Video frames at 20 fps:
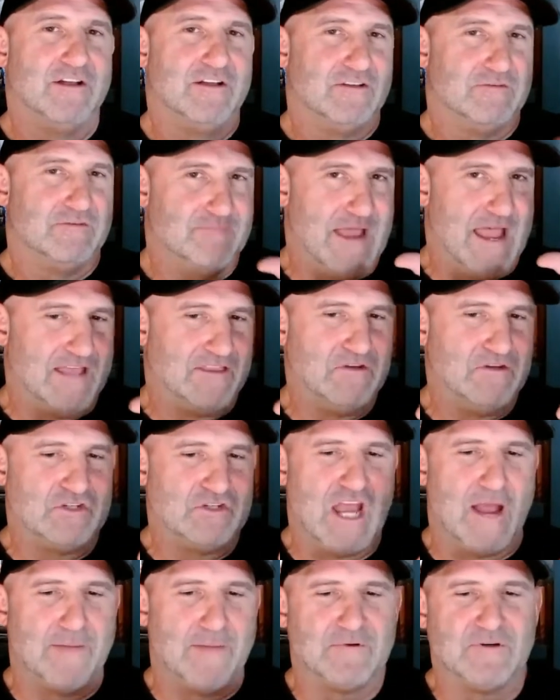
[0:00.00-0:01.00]
Matthew
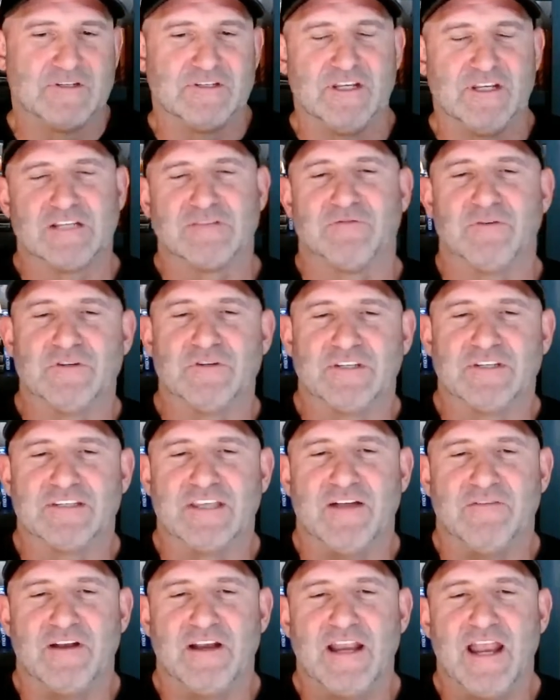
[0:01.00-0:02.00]
chapter 6, verses
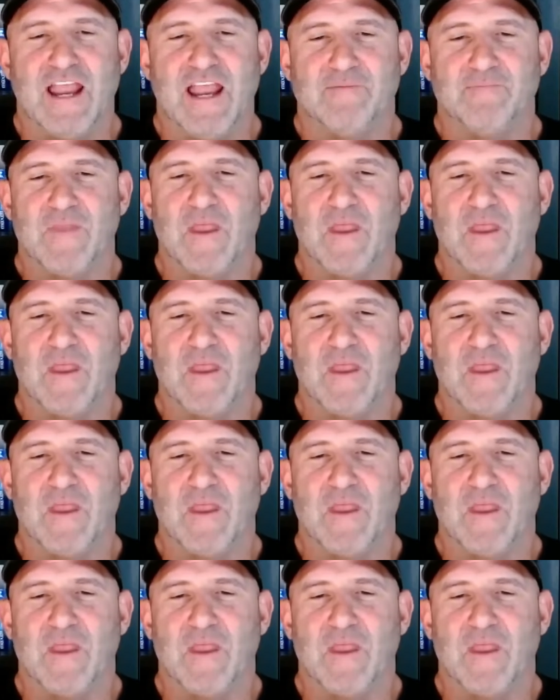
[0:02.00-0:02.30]
7 and 8.